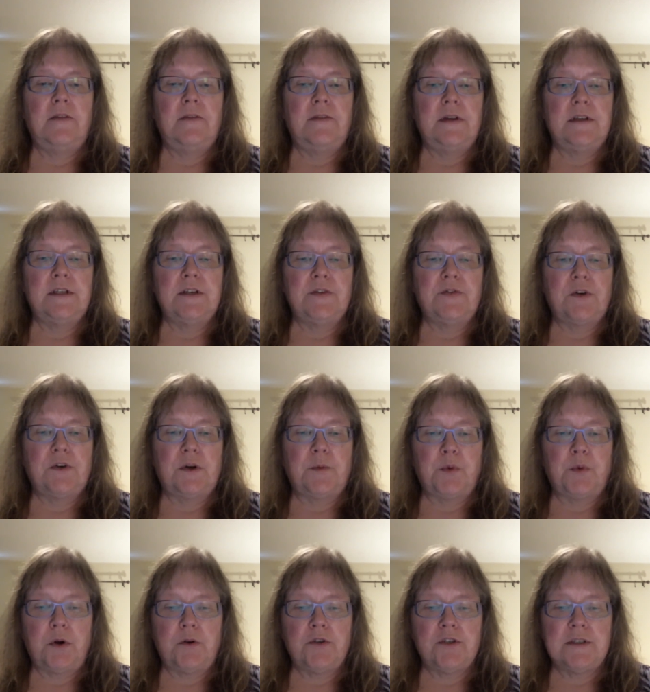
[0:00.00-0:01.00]
the different
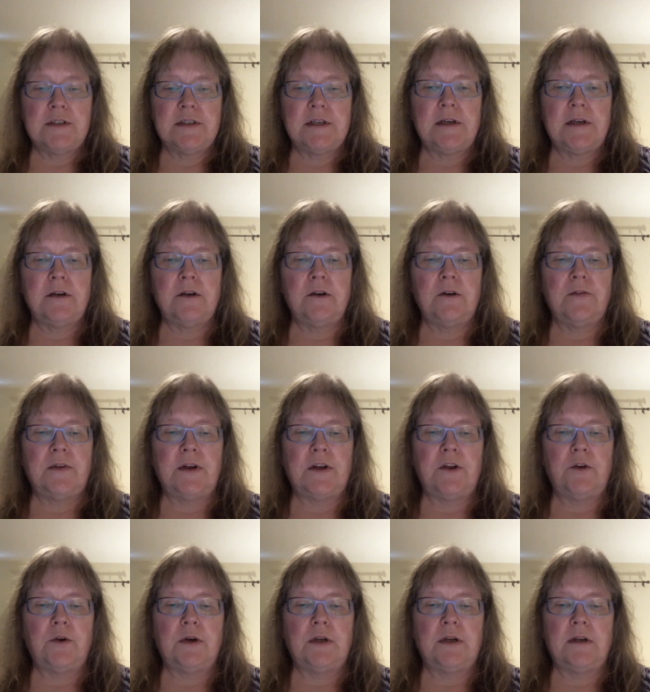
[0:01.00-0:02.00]
approaches here, that
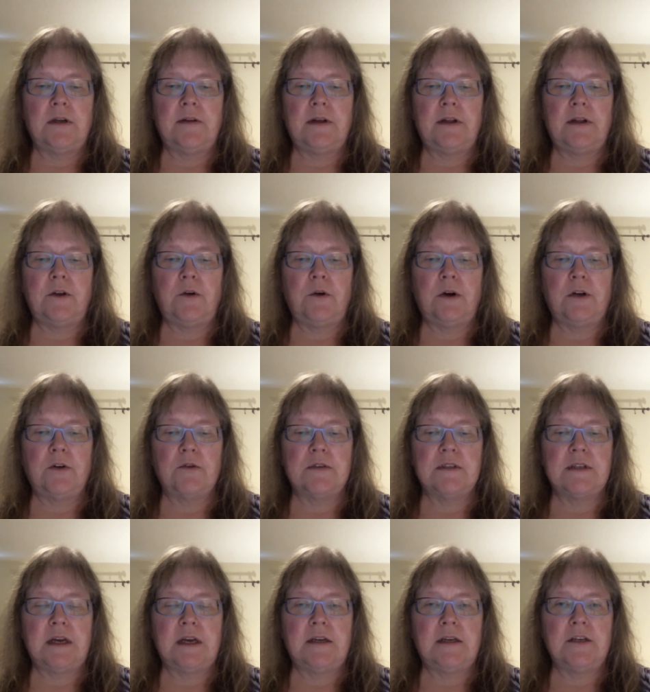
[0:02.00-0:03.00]
you can that you
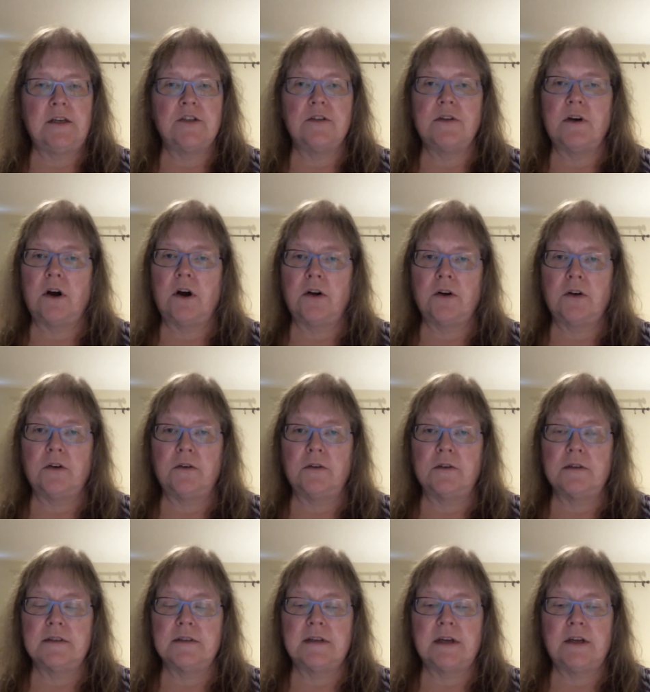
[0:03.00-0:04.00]
understand each of the
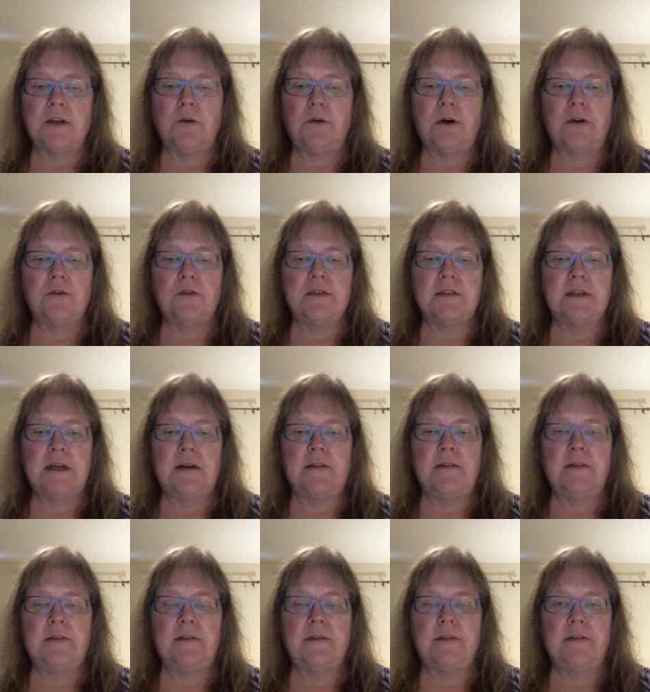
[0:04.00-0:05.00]
articles, that you
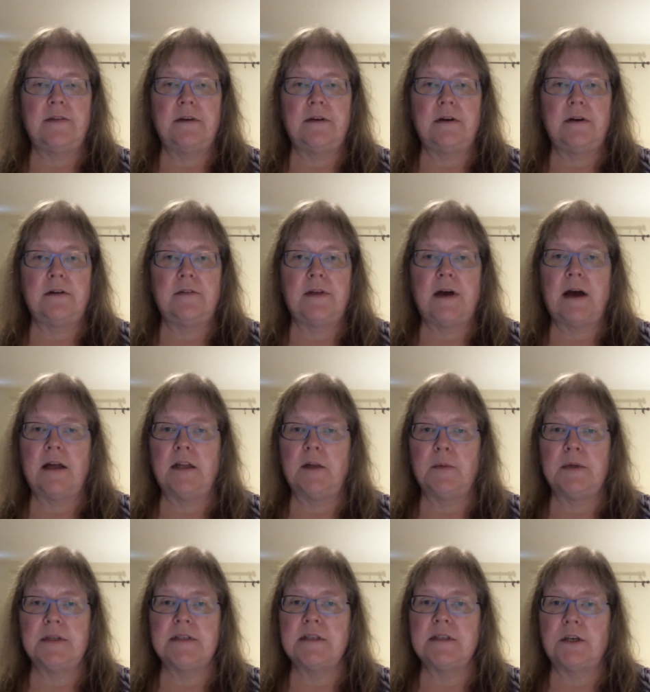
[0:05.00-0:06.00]
understand the the
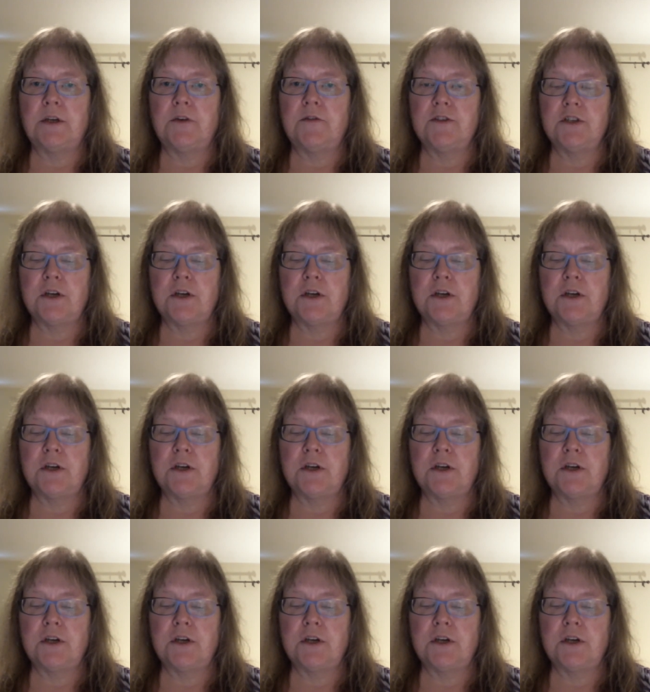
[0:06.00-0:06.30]
elements that you've